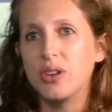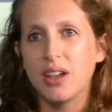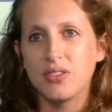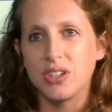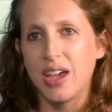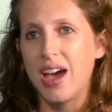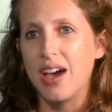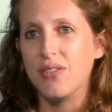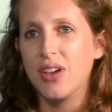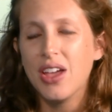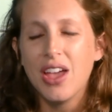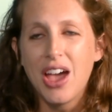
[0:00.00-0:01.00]
so you don't have to have
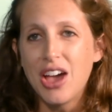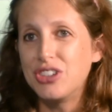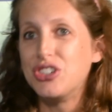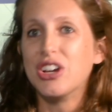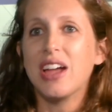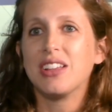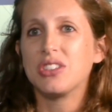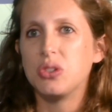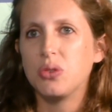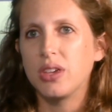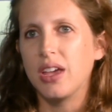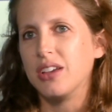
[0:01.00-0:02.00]
a giant
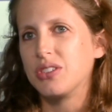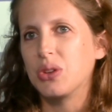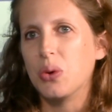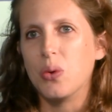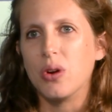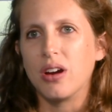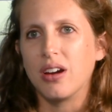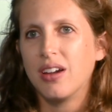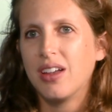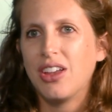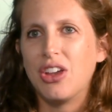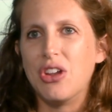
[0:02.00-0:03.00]
suitcase or
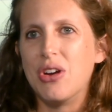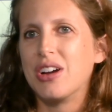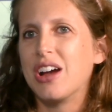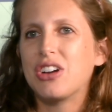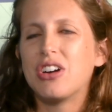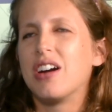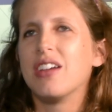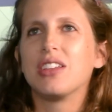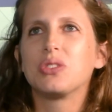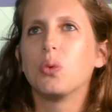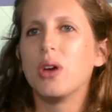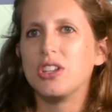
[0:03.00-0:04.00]
a car
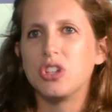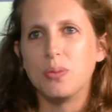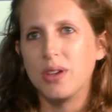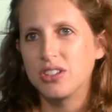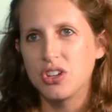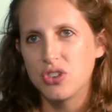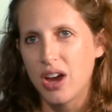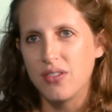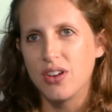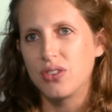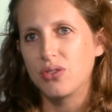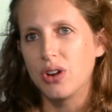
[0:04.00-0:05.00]
that's way too big to
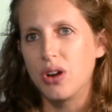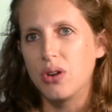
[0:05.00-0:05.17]
drive on a